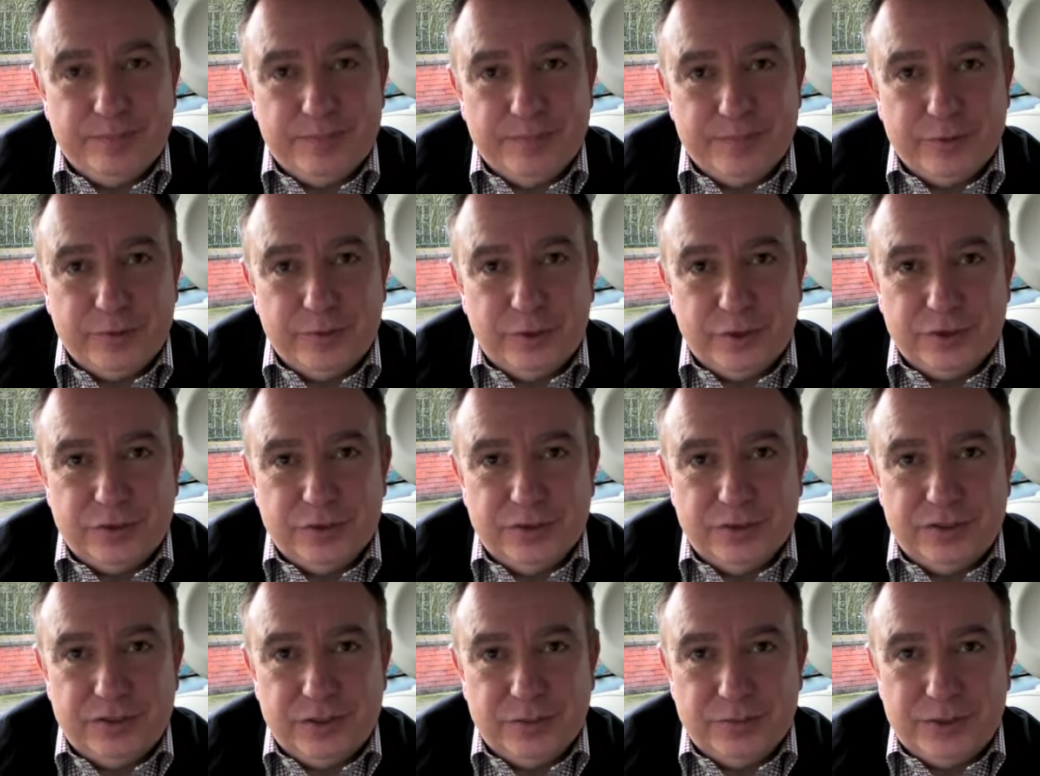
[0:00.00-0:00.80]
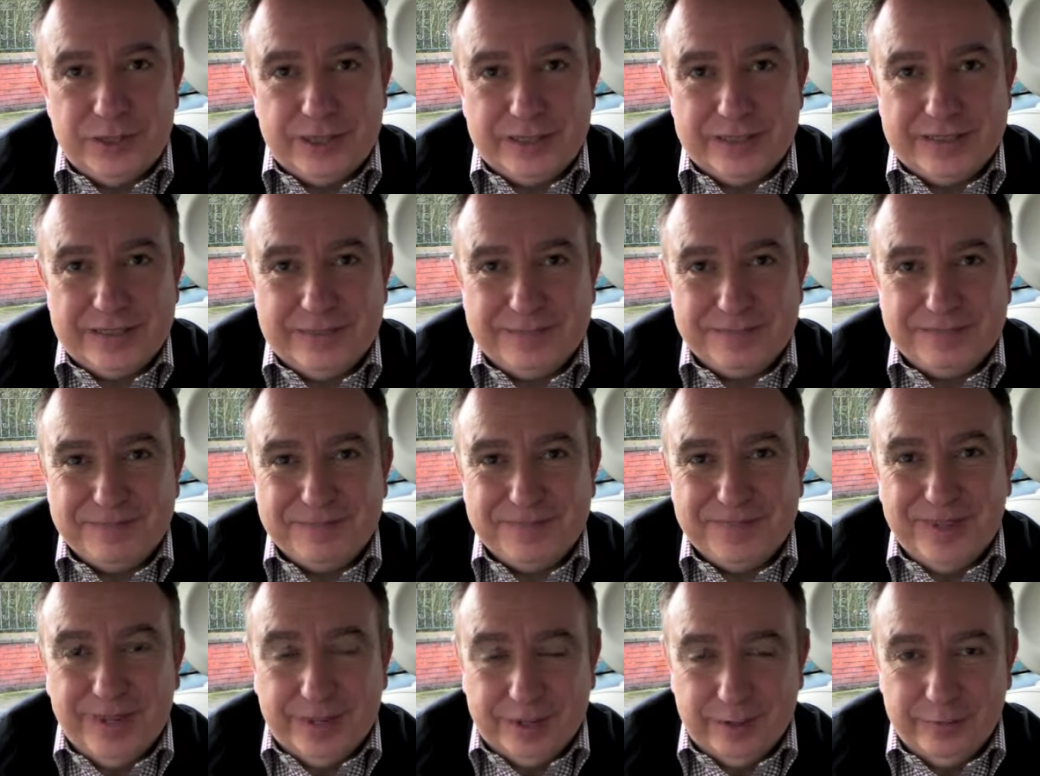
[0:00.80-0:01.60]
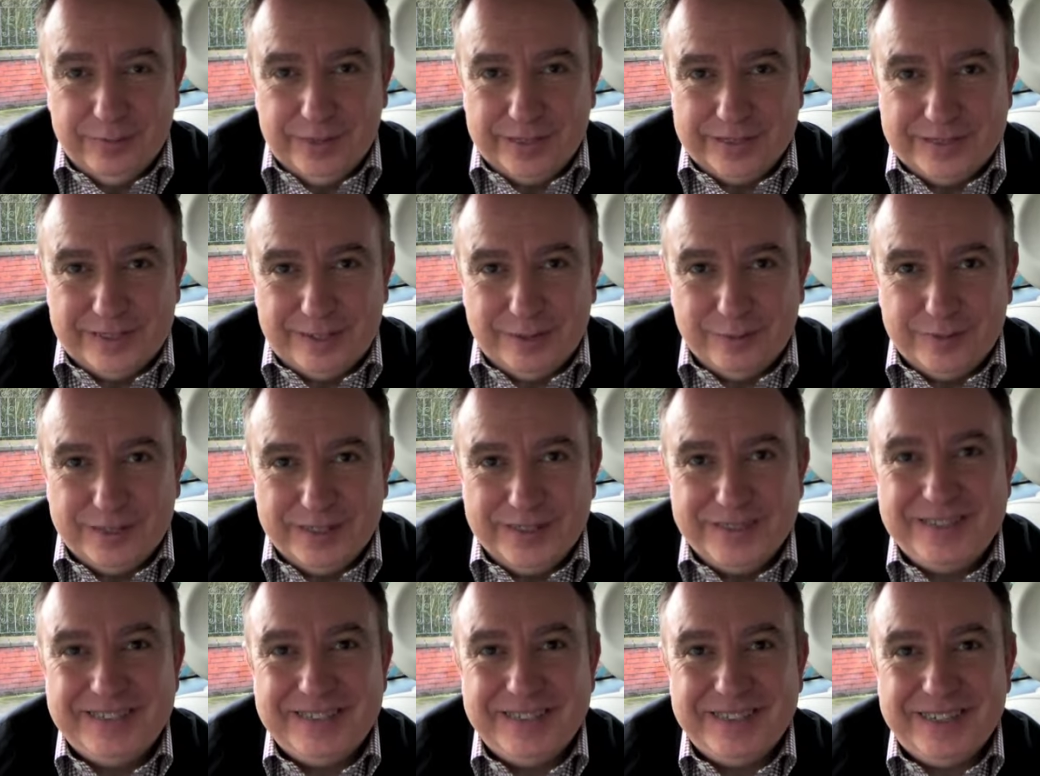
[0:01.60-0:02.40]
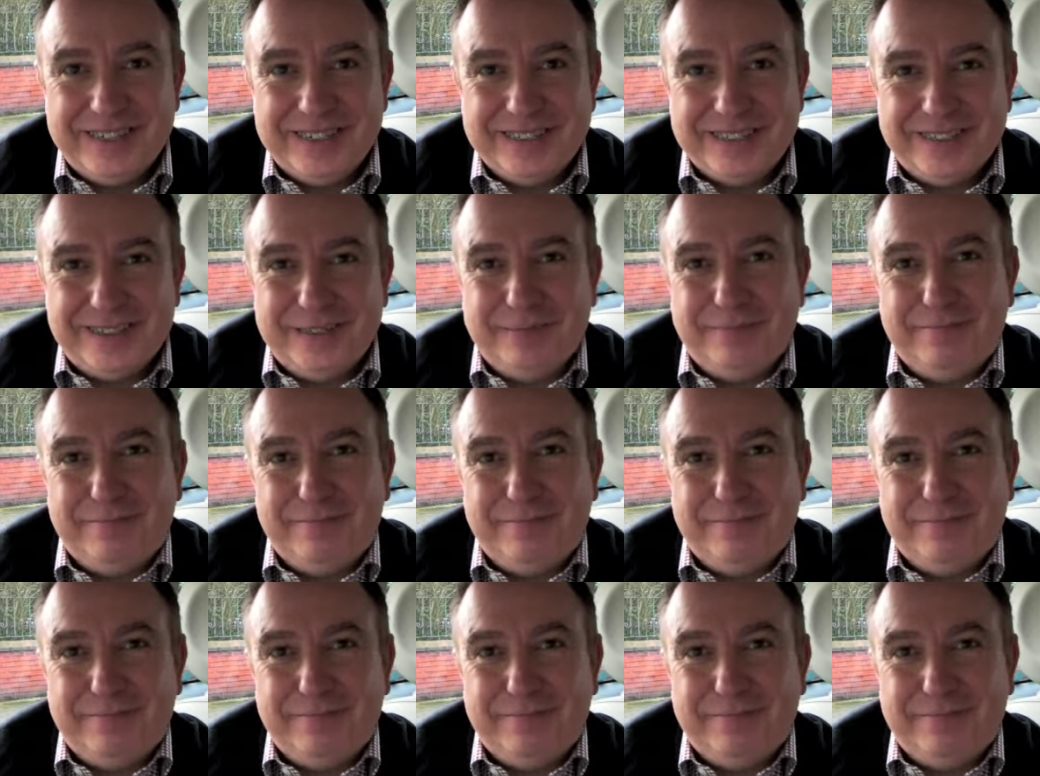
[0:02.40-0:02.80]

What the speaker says: Crossroads subject. I hope that's helped. See you next time.